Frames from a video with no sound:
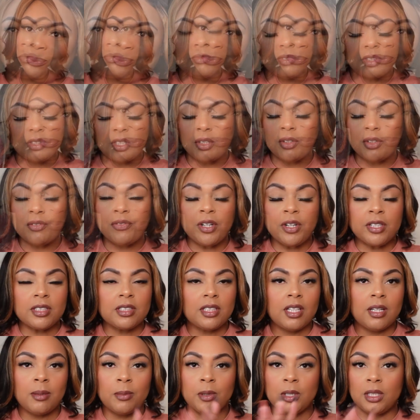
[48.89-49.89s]
So the first
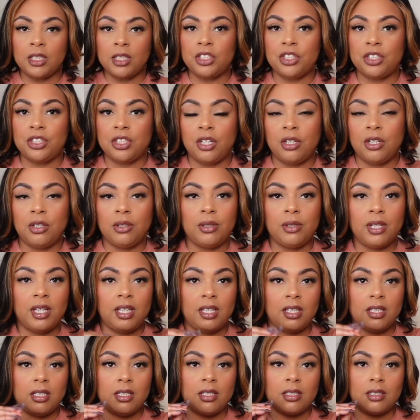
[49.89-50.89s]
thing I'm gonna show
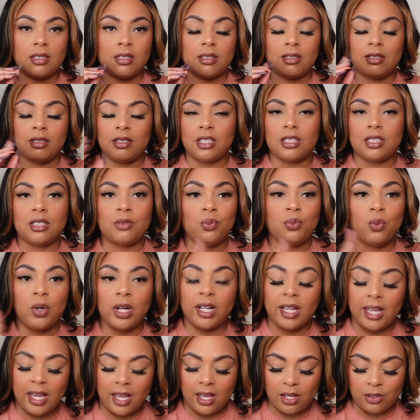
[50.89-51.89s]
is just
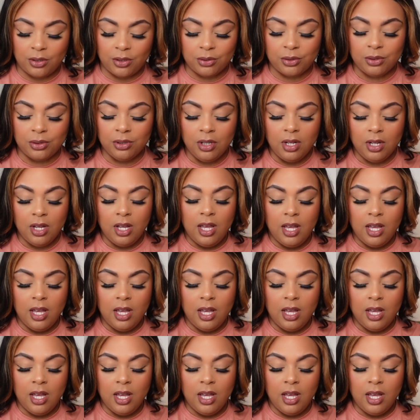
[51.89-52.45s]
one candle